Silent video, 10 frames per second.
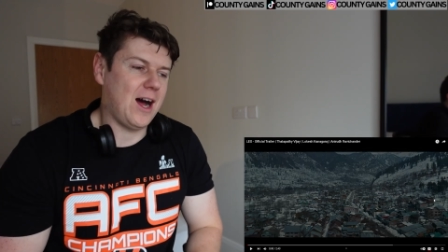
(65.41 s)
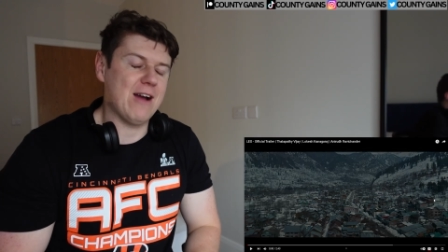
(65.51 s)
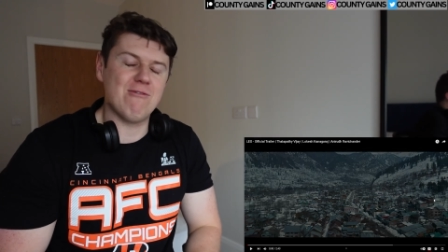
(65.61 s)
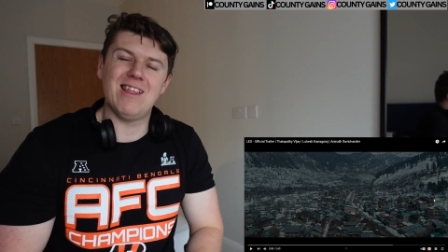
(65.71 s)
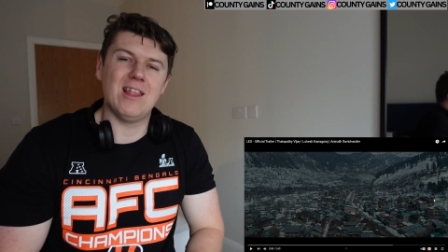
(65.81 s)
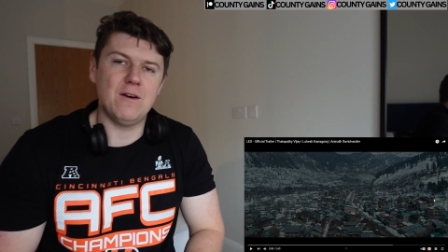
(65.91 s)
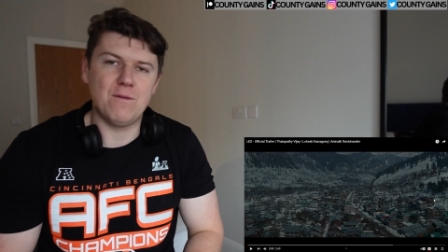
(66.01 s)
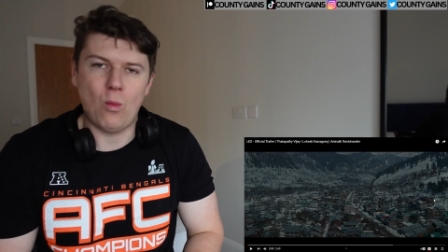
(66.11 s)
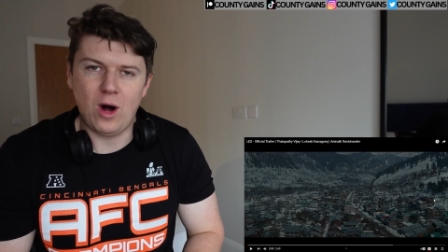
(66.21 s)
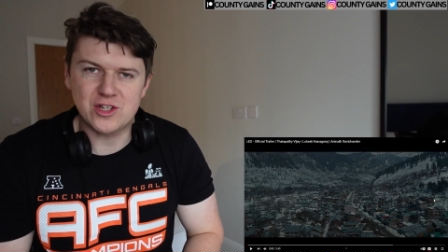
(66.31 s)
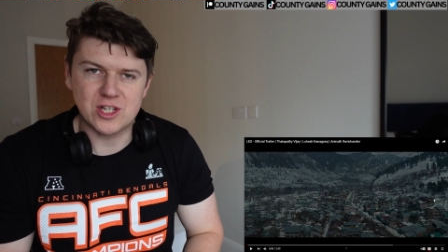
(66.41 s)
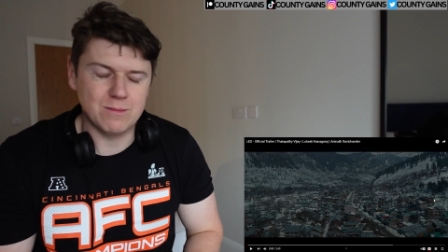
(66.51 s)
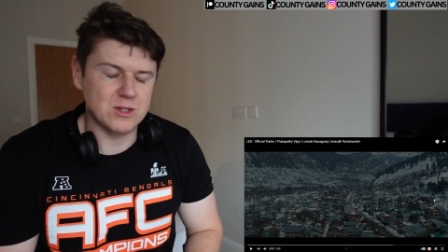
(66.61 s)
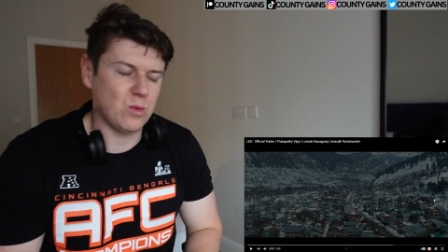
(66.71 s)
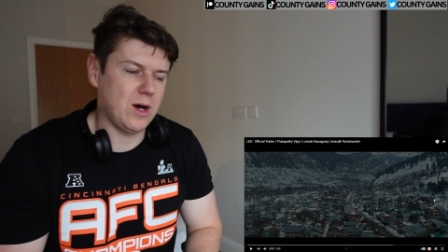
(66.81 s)
I really love watching
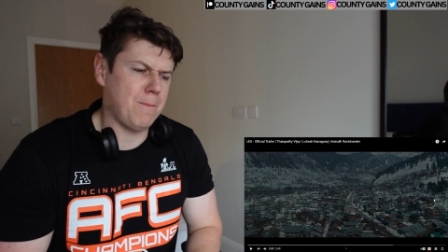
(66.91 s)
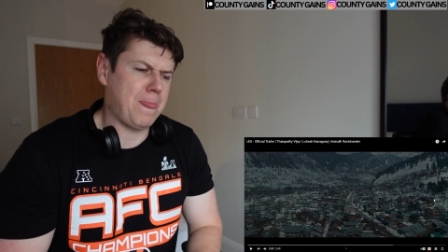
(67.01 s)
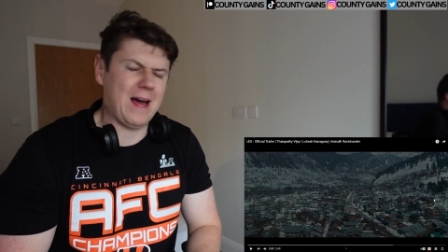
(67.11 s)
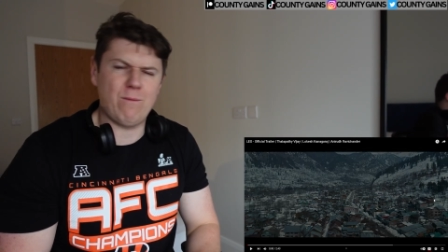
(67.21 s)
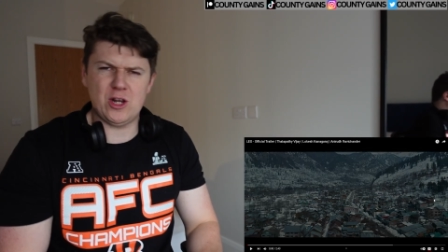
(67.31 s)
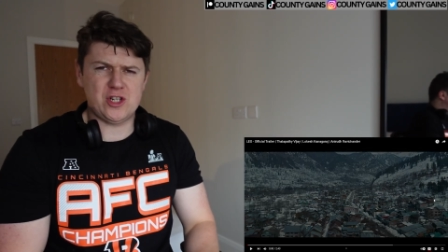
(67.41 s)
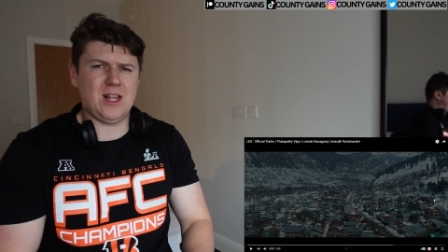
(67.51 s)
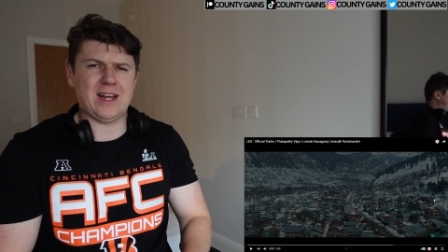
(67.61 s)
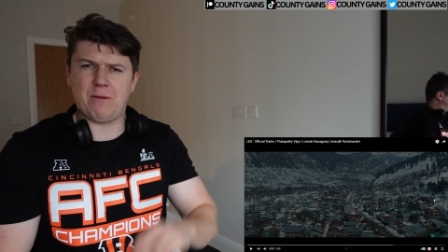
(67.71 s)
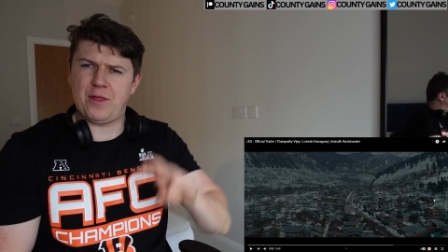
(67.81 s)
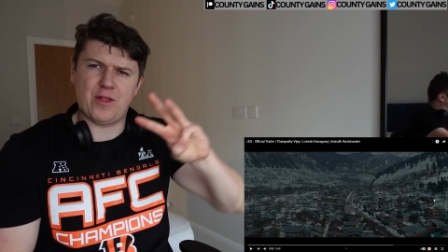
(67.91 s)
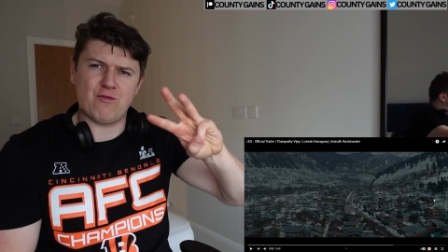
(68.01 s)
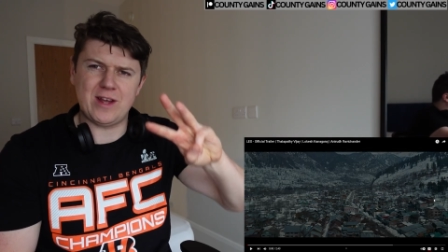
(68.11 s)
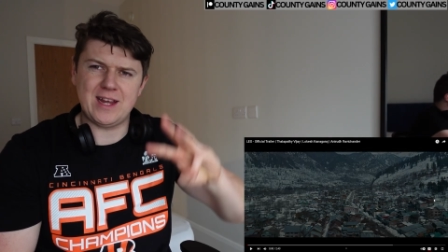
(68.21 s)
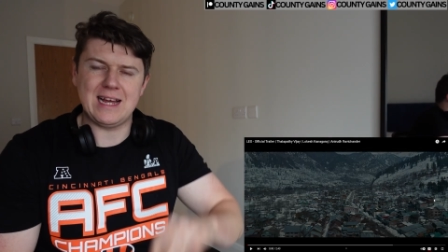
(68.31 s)
them as well. I watched like
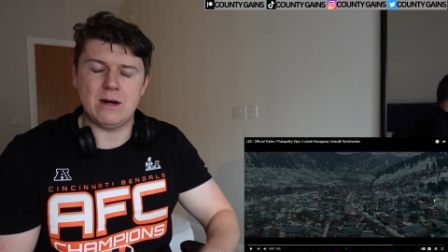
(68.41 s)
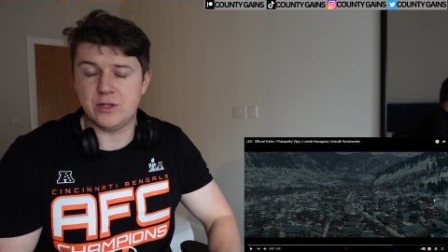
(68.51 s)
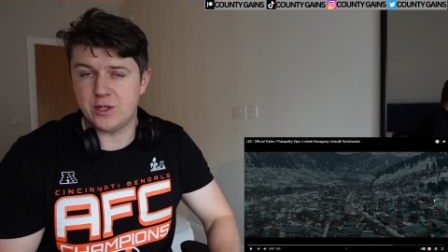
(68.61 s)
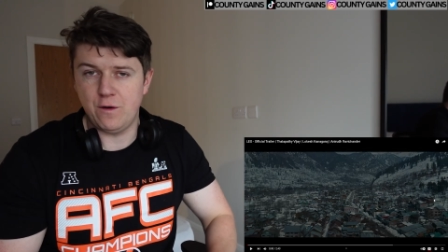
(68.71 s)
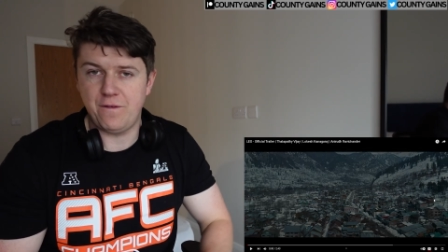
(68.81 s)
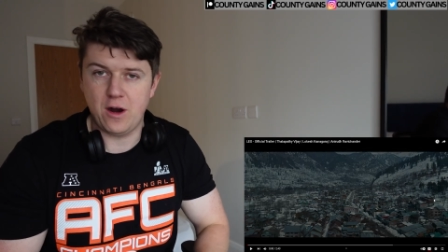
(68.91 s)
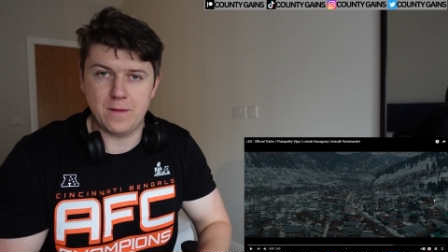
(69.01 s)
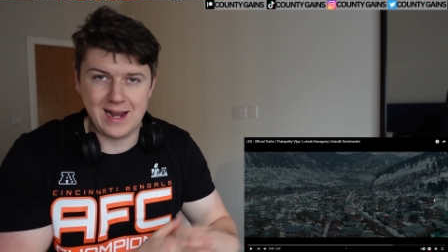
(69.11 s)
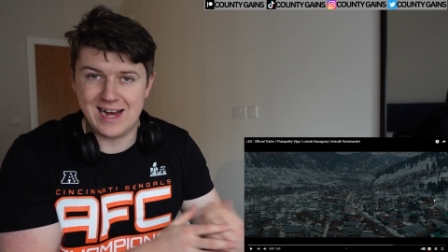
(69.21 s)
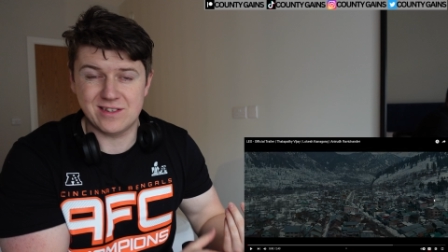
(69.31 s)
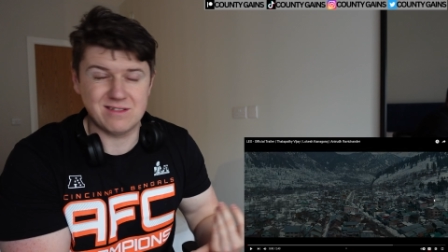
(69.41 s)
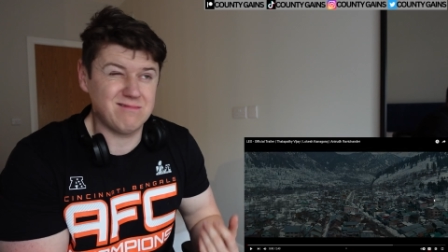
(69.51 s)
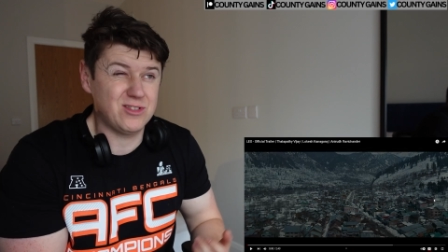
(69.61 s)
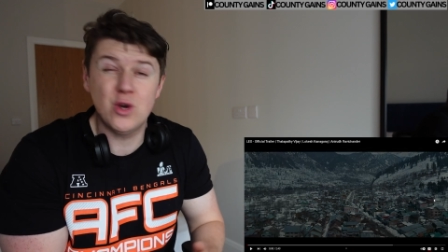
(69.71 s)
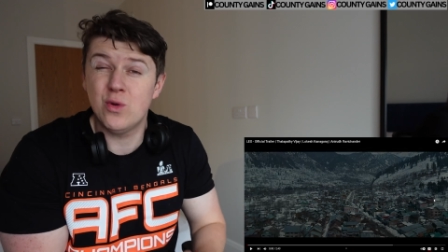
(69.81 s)
three now so far in the last
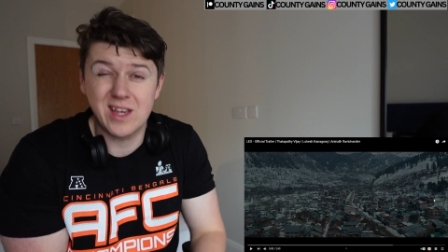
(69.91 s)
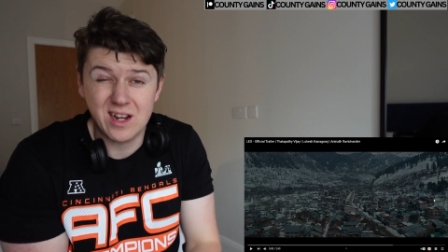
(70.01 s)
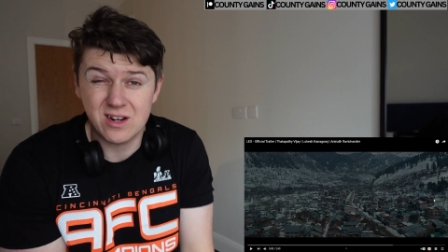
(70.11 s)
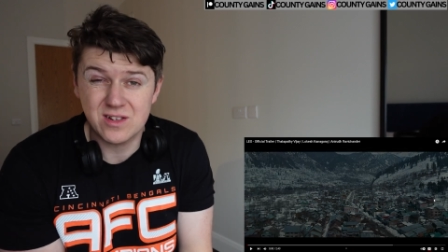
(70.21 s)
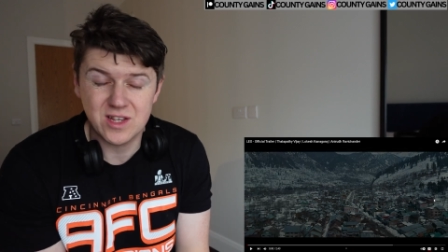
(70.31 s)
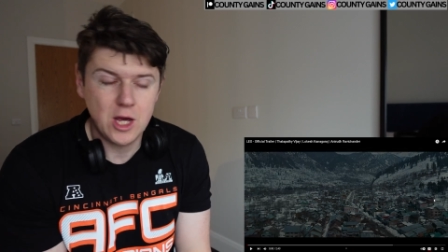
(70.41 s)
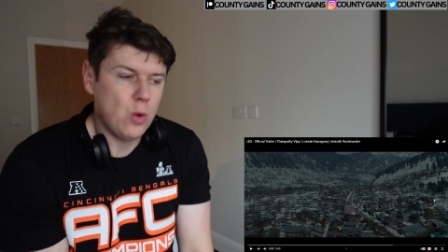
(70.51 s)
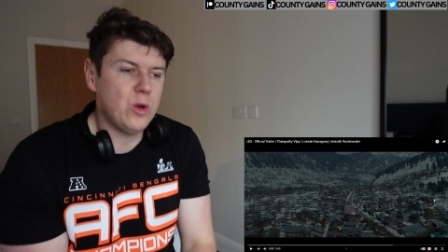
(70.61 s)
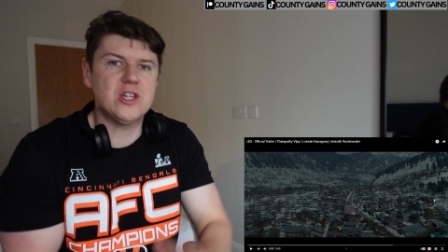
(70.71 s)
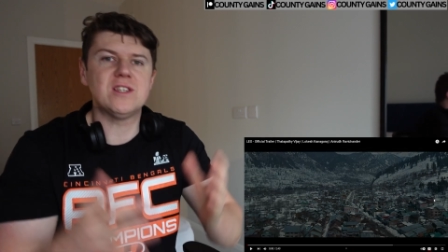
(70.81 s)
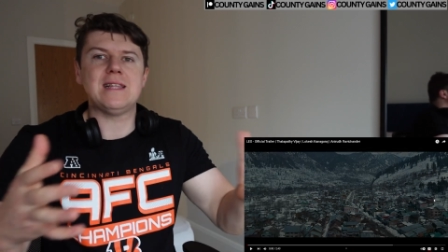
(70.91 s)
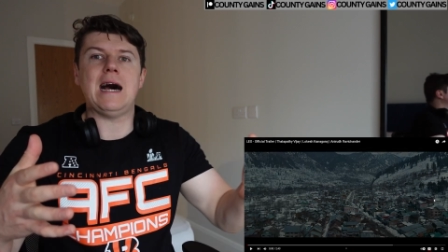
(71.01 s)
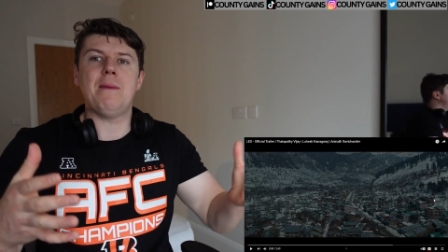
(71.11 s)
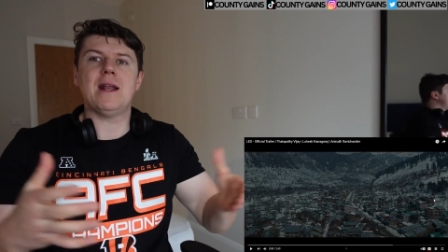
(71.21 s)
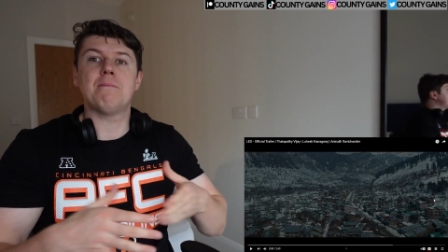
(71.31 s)
two years, which isn't
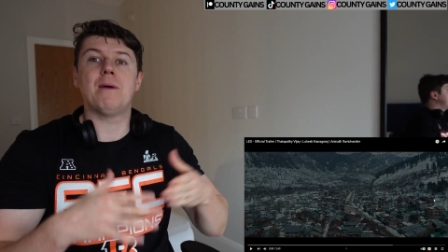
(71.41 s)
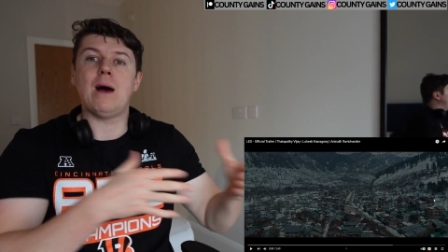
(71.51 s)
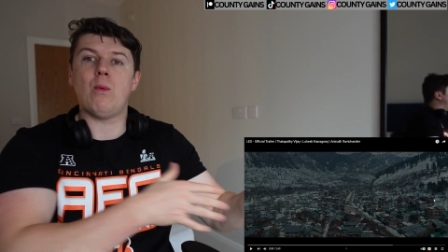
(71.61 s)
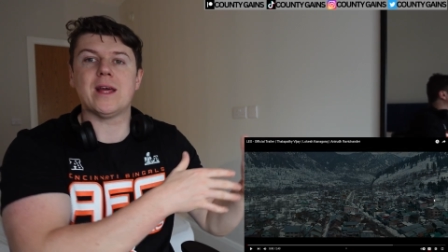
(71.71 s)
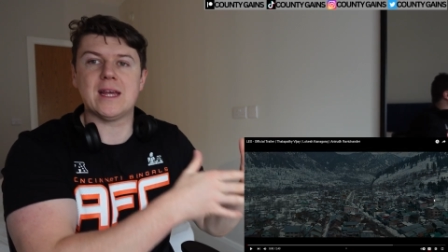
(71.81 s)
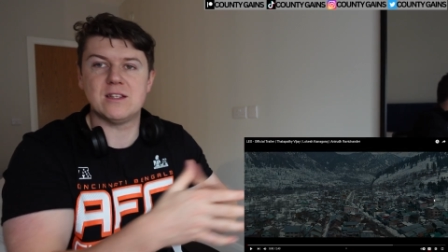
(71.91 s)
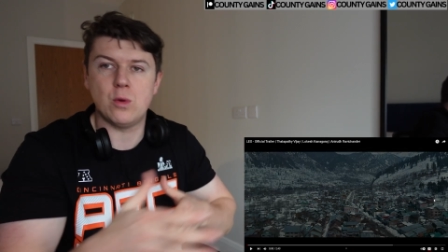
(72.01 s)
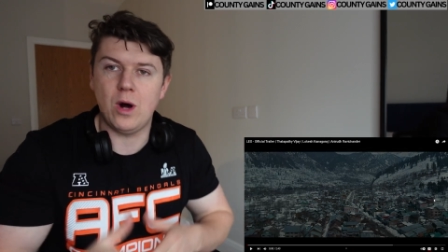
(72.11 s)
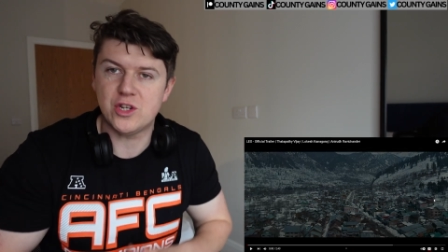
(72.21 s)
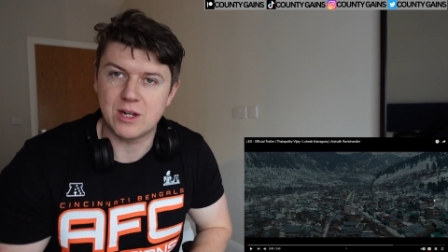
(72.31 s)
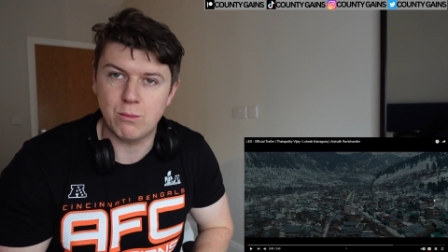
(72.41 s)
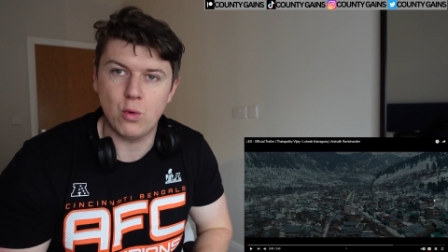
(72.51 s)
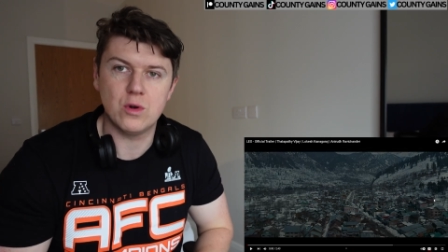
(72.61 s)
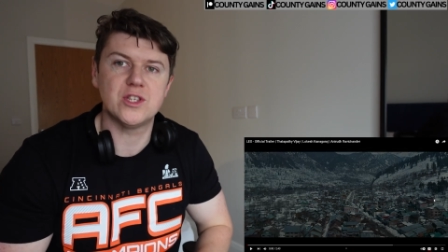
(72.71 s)
that many, but I want to get to watching more.